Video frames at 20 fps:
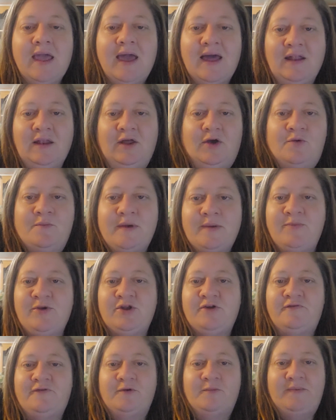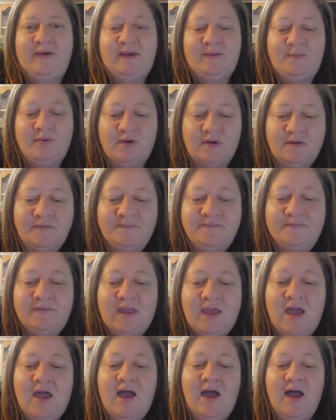Hello, my beautiful people.
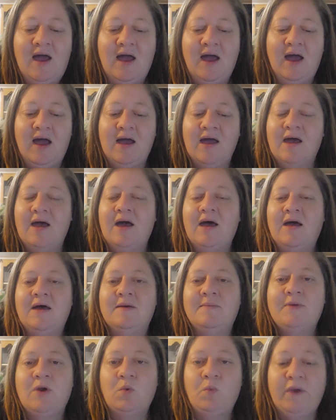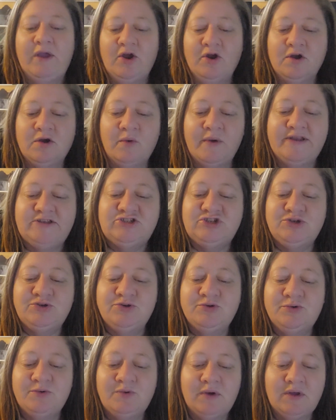We are going
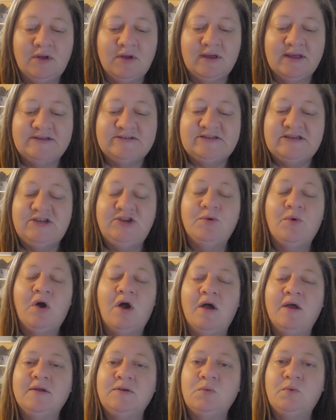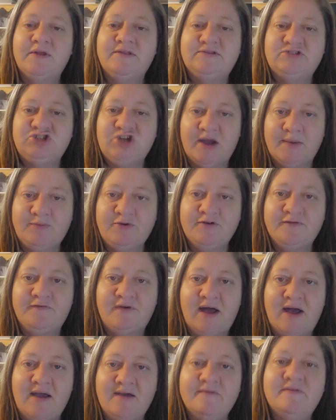to continue on with chapter
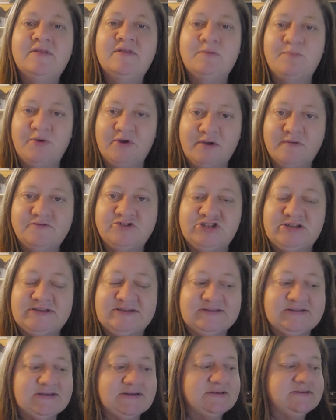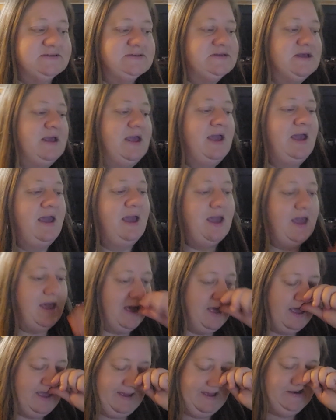5 in the book of Genesis.
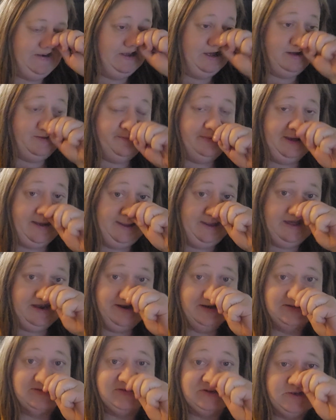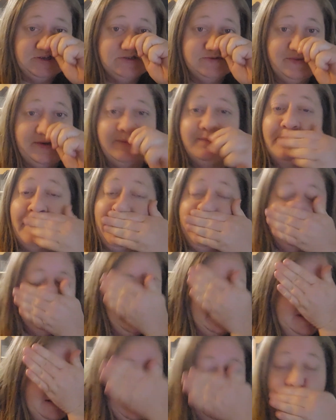And again, excuse me,
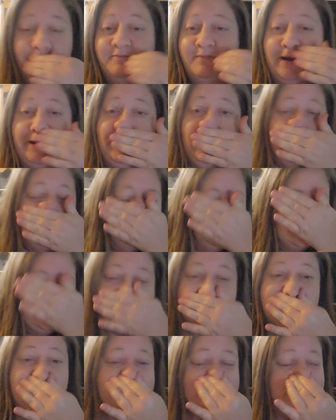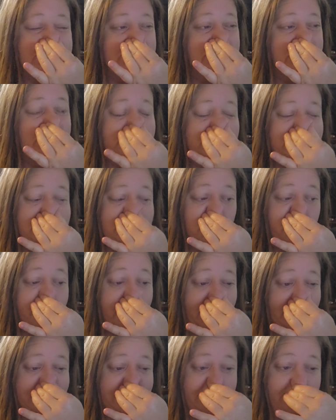the tip of my nose is itching so
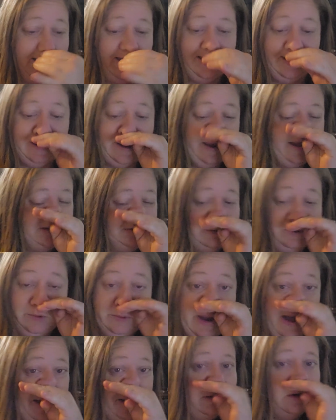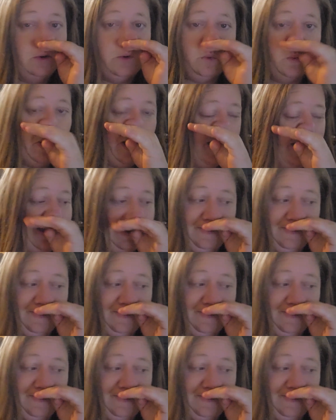bad tonight, and I do not know why.